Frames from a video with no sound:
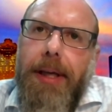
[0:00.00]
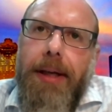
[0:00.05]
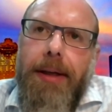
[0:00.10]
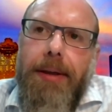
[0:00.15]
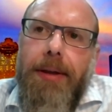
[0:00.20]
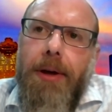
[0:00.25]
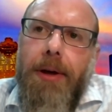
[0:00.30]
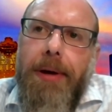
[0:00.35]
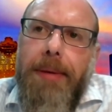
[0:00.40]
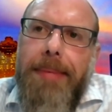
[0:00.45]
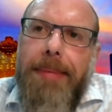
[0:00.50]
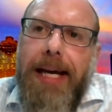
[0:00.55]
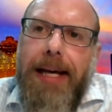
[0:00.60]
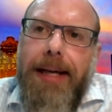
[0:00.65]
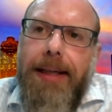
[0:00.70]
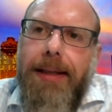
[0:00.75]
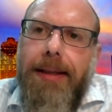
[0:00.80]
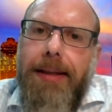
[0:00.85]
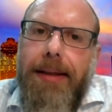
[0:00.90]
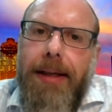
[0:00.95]
going back
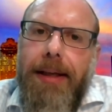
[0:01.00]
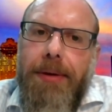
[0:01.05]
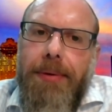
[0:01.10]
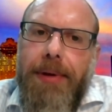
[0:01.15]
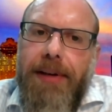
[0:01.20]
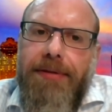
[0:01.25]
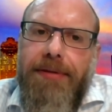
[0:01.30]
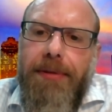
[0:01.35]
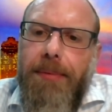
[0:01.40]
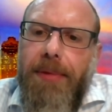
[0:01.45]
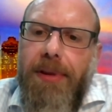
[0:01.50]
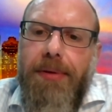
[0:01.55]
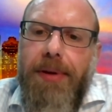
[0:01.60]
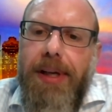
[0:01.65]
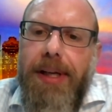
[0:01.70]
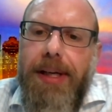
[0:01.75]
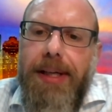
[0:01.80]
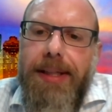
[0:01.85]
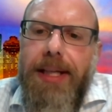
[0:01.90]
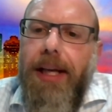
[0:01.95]
anywhere from
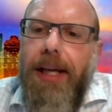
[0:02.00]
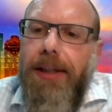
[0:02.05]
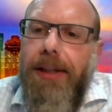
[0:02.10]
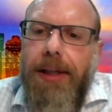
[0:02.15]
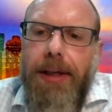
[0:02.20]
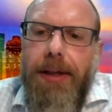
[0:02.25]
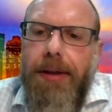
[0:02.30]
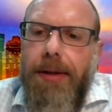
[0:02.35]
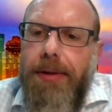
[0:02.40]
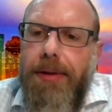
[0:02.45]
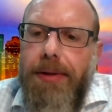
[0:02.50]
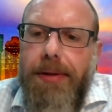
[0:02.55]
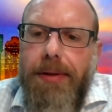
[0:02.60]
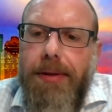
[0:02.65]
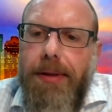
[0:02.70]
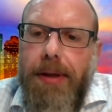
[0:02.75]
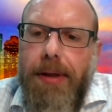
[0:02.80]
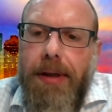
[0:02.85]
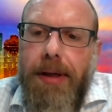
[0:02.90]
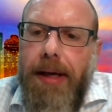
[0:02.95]
3 to 10 years.
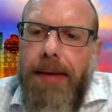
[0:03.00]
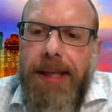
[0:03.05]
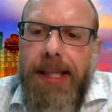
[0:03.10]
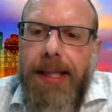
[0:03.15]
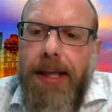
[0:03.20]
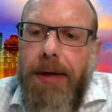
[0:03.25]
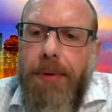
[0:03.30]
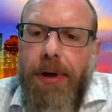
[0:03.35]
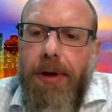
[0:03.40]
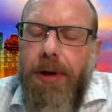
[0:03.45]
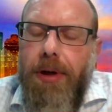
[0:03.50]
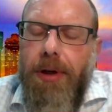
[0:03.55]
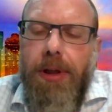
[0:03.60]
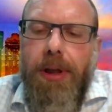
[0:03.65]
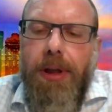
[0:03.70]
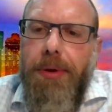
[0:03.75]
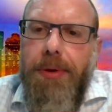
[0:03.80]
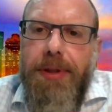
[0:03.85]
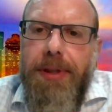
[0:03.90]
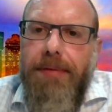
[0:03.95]
I mean, they were all
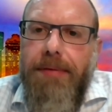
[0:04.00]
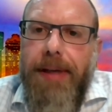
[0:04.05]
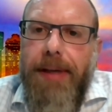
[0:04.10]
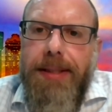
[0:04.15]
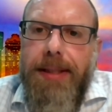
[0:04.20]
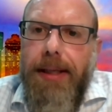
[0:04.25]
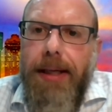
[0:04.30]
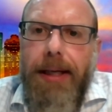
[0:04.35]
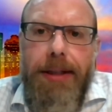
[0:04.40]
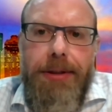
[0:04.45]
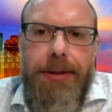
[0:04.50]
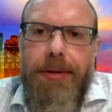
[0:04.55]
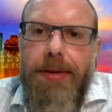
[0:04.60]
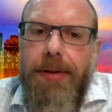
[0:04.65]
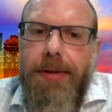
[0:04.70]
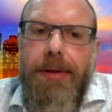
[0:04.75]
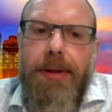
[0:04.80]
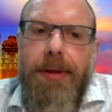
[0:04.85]
closed investigations.